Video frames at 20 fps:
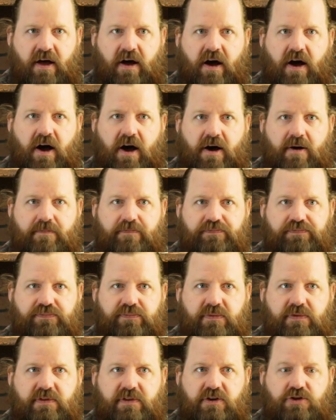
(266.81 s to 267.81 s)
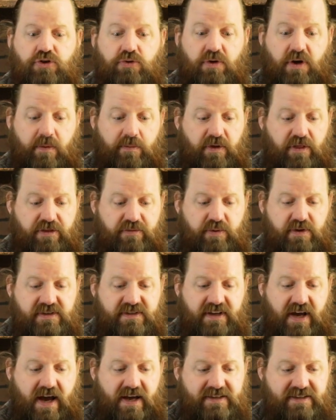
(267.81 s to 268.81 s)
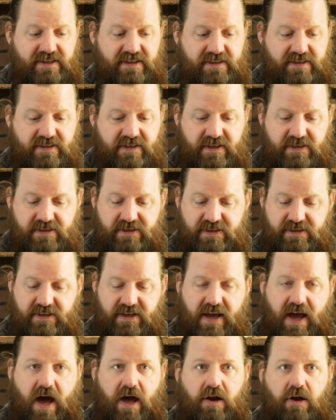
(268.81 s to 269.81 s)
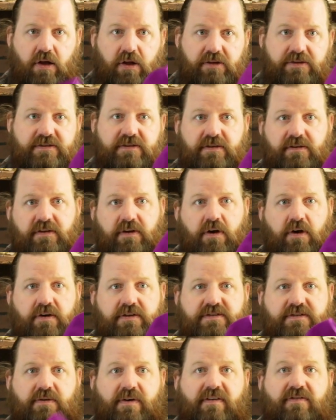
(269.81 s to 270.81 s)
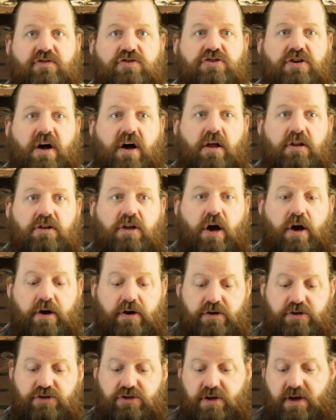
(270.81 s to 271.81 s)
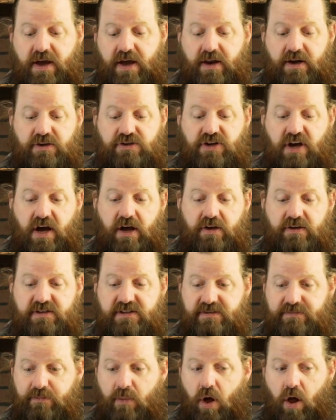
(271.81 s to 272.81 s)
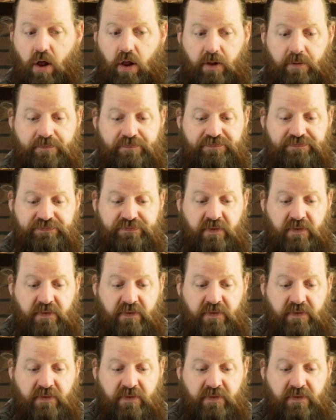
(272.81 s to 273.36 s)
They do come in 3 sizes. This is the adult. They also have a child large and a child small.